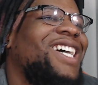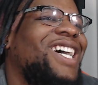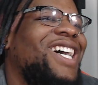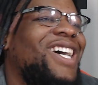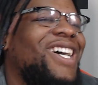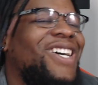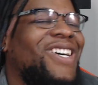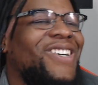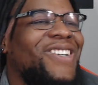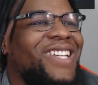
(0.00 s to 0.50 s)

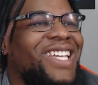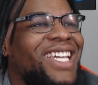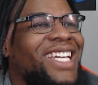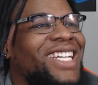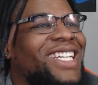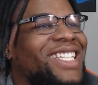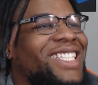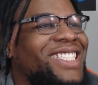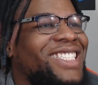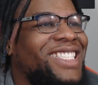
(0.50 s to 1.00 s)

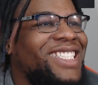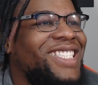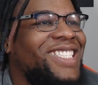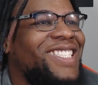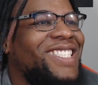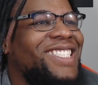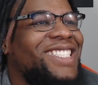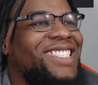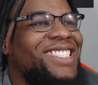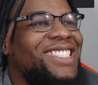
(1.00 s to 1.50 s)
Okay,
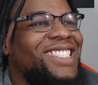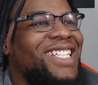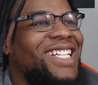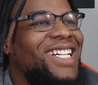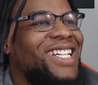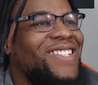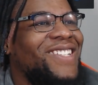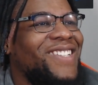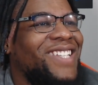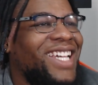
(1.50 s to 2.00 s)

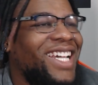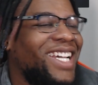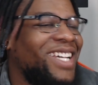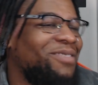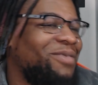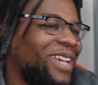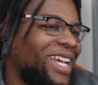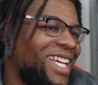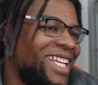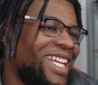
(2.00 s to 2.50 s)

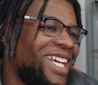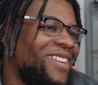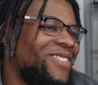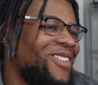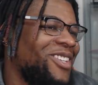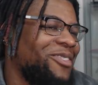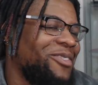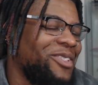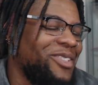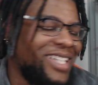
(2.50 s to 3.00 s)
Bandai,
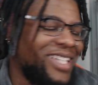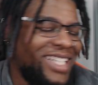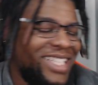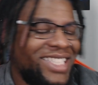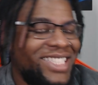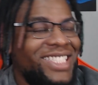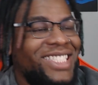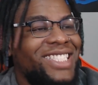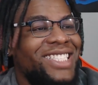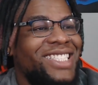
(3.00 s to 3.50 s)
what have you
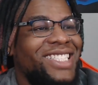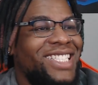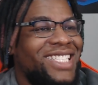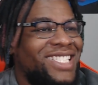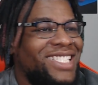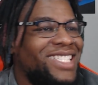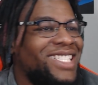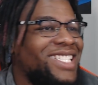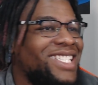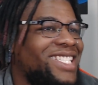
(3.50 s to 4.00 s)
done? This
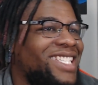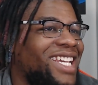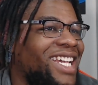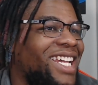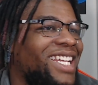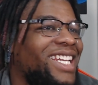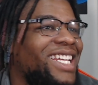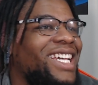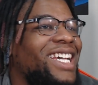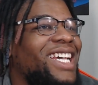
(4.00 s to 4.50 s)
is
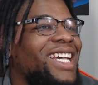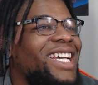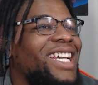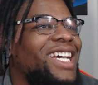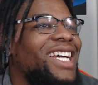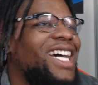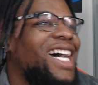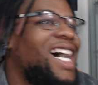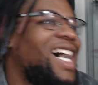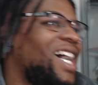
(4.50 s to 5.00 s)
insane.
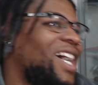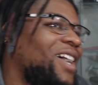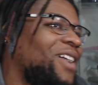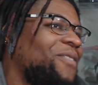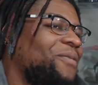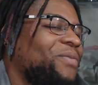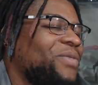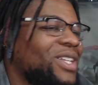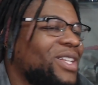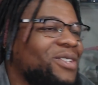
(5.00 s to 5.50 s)

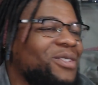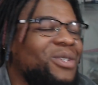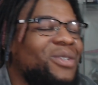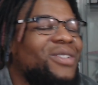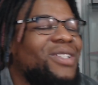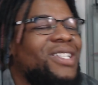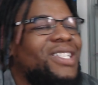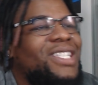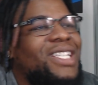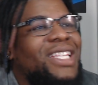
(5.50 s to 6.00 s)
We're
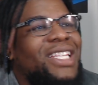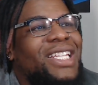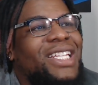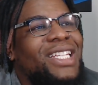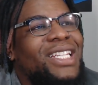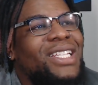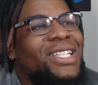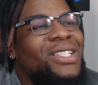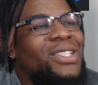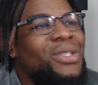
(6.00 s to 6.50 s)
moving on to
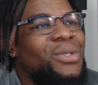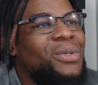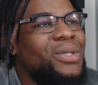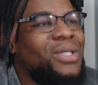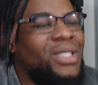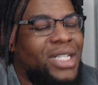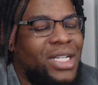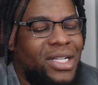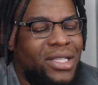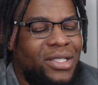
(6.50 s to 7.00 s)
the dual
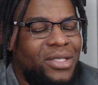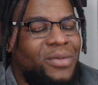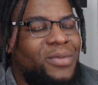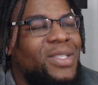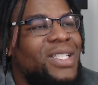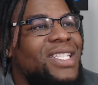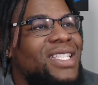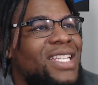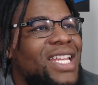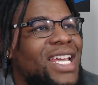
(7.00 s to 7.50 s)
color
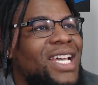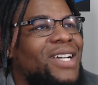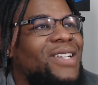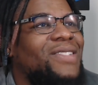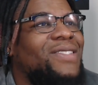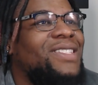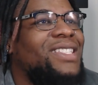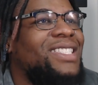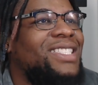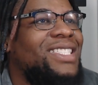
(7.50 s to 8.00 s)
ones now.
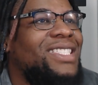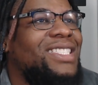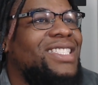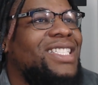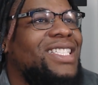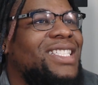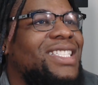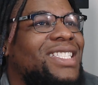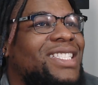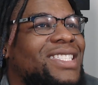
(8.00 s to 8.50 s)
This
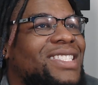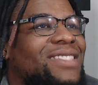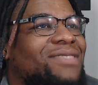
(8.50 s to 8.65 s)
is